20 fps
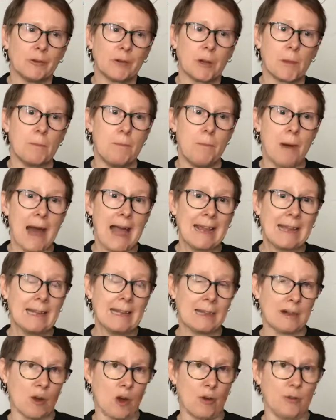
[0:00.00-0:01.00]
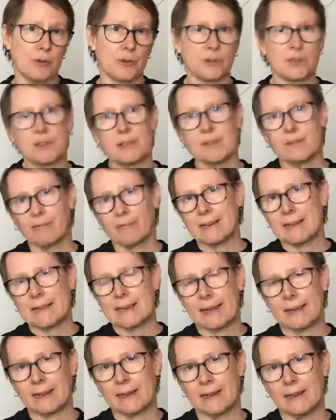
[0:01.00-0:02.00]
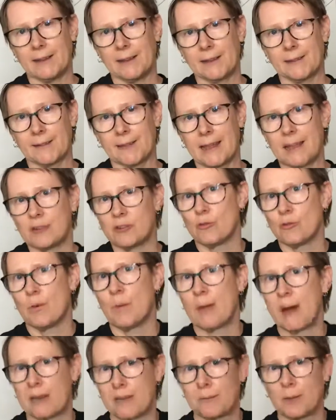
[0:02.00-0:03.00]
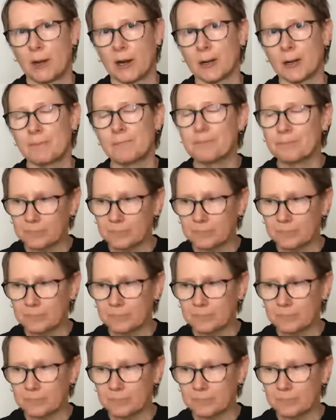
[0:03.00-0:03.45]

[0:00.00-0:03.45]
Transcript: combining all those different techniques into a body part.